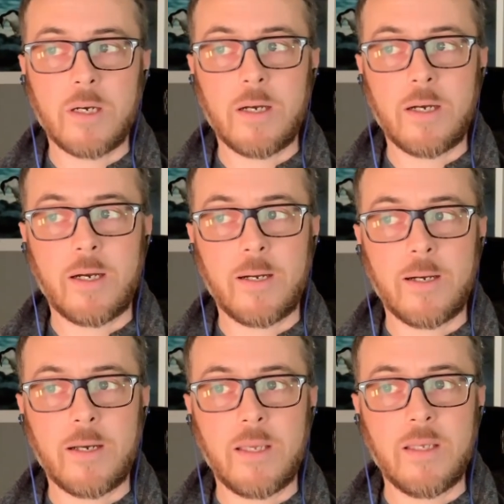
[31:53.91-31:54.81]

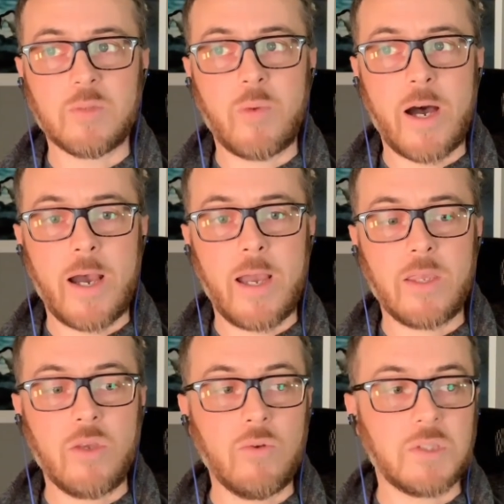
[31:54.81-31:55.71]
uh, is by
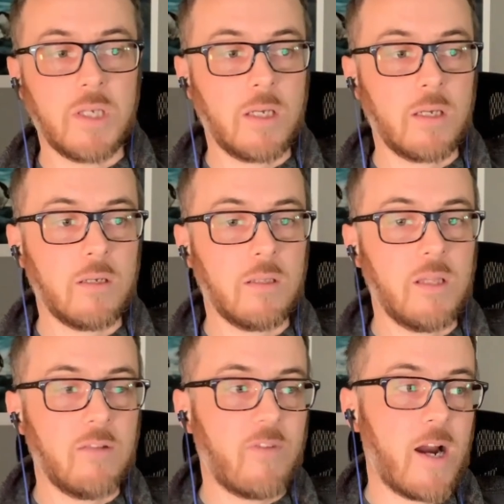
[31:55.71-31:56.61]
using the
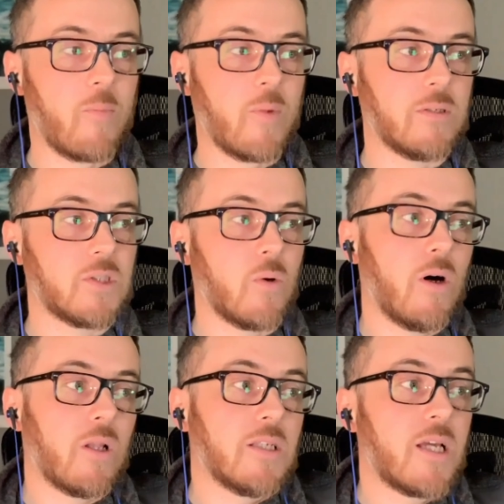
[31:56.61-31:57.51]
environment. So
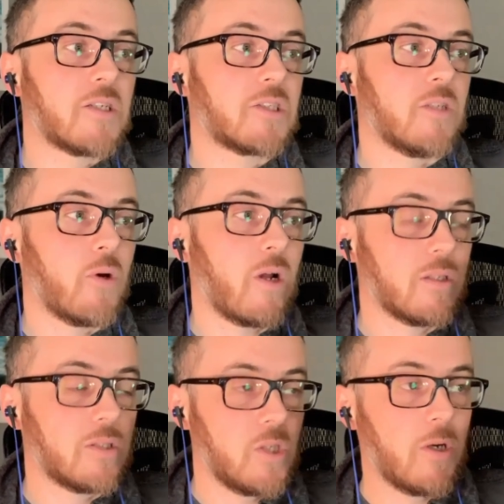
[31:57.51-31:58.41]
I'll intentionally put on a
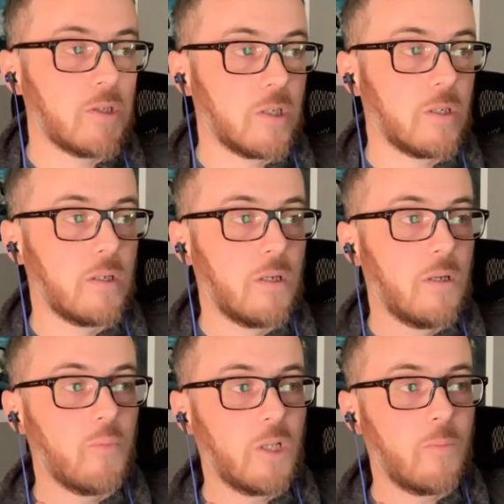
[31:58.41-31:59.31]
two hundred
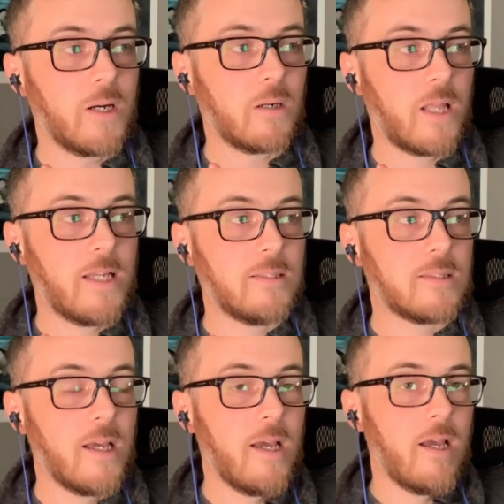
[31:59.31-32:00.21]
millimeter lens.
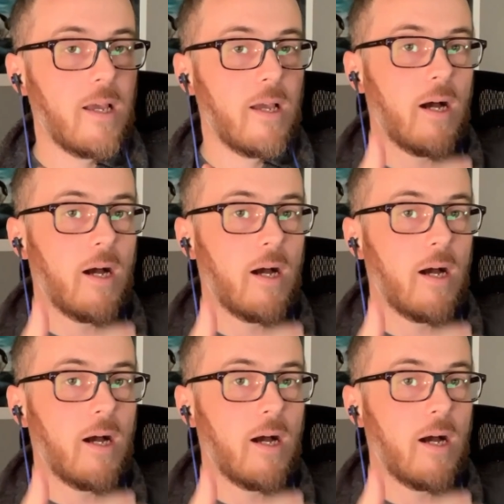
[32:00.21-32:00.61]
I'll